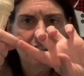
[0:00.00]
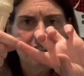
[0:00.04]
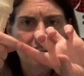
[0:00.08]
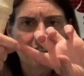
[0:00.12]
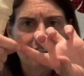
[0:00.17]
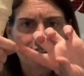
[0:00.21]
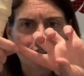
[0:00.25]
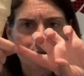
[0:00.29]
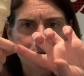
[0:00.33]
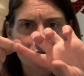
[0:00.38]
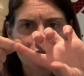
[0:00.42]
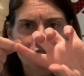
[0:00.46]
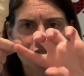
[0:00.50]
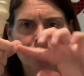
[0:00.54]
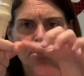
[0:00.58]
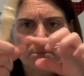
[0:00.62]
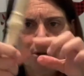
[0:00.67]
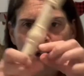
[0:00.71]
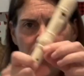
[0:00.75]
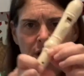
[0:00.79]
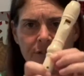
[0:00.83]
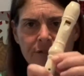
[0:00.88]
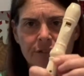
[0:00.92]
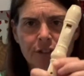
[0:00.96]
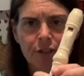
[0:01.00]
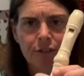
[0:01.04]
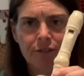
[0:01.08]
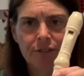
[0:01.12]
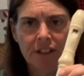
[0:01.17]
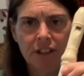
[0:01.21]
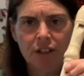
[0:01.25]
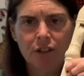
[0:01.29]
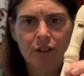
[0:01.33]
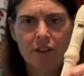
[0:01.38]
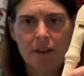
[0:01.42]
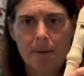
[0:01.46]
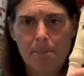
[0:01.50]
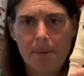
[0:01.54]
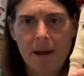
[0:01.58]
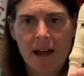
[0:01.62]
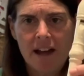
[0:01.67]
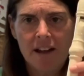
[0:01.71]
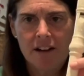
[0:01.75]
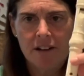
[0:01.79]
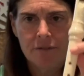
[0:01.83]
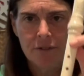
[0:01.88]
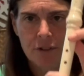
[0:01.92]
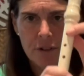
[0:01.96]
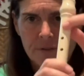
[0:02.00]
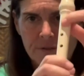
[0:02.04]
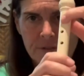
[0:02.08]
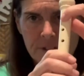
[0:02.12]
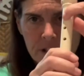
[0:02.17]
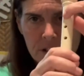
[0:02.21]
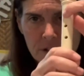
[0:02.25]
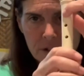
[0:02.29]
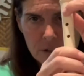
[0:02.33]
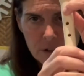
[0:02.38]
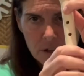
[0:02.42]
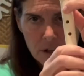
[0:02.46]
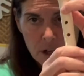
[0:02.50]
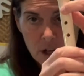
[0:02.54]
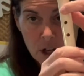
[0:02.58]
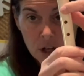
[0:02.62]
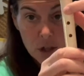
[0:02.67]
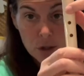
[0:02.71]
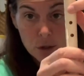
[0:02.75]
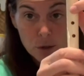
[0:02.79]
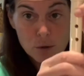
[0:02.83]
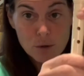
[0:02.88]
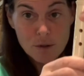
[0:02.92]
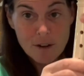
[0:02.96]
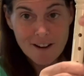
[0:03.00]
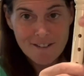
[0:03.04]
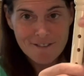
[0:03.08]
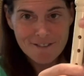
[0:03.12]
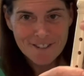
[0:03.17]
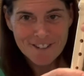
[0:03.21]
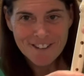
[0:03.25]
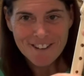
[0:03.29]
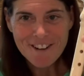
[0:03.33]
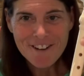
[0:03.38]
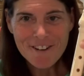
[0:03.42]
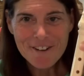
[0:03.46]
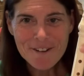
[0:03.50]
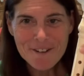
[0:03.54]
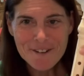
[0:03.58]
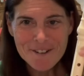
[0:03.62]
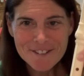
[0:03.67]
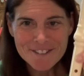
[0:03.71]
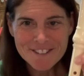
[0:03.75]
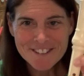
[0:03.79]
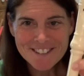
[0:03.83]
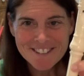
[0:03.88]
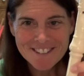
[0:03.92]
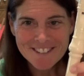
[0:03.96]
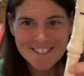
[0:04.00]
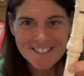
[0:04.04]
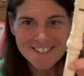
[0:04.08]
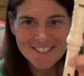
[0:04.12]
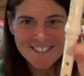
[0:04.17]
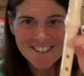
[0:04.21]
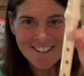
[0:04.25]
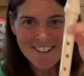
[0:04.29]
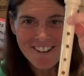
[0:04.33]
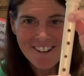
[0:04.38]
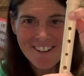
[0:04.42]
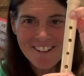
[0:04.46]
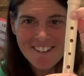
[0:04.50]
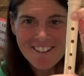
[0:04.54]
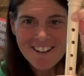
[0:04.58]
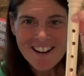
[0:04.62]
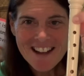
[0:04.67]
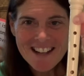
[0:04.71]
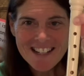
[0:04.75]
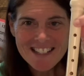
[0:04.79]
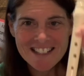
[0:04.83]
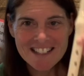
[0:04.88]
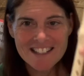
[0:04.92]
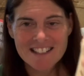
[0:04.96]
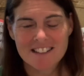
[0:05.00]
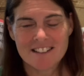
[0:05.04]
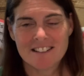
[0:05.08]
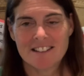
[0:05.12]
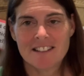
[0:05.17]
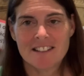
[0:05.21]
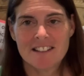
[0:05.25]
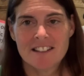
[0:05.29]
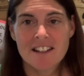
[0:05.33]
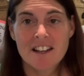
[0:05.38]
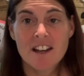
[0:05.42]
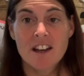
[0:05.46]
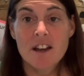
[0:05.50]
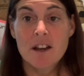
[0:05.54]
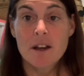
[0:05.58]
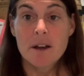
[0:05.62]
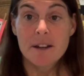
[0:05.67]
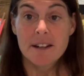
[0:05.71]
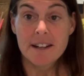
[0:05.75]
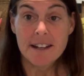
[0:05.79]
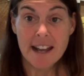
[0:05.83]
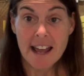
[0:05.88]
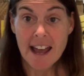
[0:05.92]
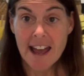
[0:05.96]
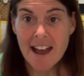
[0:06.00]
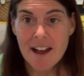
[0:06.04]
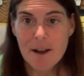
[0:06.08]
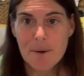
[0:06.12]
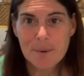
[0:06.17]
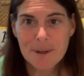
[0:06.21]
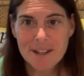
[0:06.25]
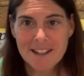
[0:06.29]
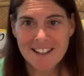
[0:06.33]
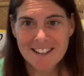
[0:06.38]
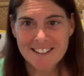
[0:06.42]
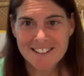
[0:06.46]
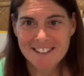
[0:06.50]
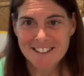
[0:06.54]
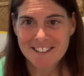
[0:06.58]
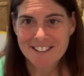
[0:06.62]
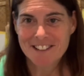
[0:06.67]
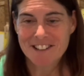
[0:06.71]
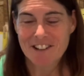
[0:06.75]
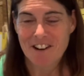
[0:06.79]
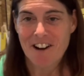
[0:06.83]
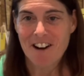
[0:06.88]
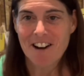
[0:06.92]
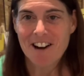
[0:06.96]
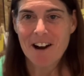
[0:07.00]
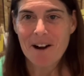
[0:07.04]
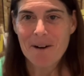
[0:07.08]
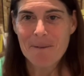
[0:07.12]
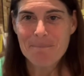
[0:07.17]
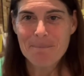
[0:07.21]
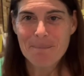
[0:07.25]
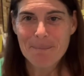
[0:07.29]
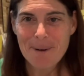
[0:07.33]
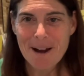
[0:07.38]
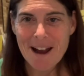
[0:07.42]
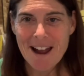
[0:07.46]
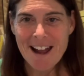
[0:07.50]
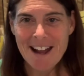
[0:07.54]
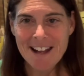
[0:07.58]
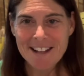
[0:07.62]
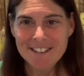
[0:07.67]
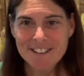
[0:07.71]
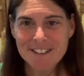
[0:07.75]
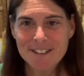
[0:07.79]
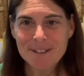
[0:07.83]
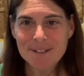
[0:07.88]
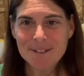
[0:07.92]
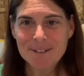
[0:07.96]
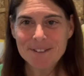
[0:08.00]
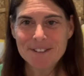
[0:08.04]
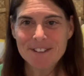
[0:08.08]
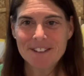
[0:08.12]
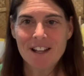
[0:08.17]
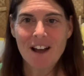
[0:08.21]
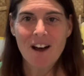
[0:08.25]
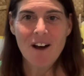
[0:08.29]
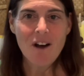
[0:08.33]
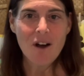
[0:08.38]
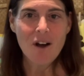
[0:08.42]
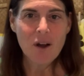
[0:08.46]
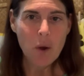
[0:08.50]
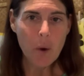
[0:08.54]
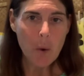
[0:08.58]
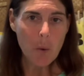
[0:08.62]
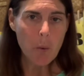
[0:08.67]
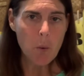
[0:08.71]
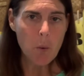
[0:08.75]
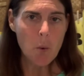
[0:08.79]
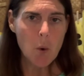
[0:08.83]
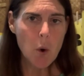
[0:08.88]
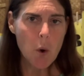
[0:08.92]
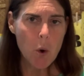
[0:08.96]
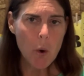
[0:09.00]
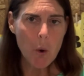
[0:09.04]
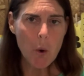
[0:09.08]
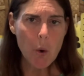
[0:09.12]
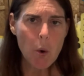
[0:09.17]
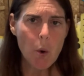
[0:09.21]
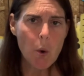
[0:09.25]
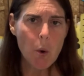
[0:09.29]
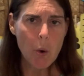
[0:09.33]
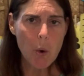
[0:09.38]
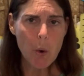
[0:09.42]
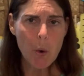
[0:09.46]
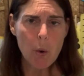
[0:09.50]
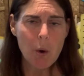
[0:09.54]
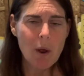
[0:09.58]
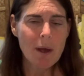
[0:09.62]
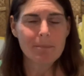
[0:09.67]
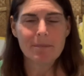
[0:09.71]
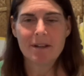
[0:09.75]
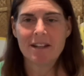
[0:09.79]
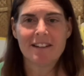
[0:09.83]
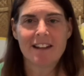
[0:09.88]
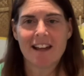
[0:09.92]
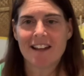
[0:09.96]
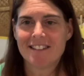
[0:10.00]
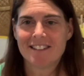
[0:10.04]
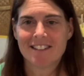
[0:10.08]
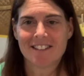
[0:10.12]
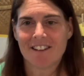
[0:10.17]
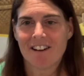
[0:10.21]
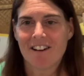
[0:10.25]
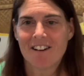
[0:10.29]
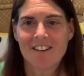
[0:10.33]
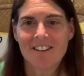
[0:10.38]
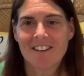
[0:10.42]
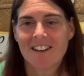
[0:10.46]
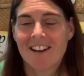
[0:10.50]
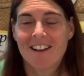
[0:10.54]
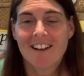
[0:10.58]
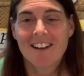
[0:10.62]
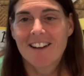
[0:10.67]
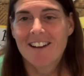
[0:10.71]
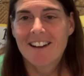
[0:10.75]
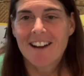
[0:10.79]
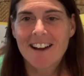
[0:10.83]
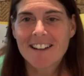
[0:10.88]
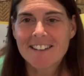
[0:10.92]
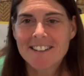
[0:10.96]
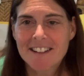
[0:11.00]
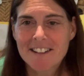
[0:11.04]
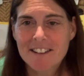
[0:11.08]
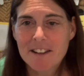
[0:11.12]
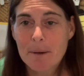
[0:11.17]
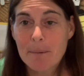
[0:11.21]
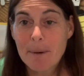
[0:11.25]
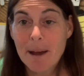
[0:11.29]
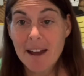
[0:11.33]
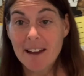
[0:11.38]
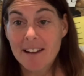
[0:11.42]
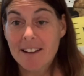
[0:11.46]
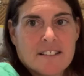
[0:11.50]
smushy part of your finger, the pad of your finger, to cover the holes. All right. Now we get to start our brand new song. Woo! not song. I take that back.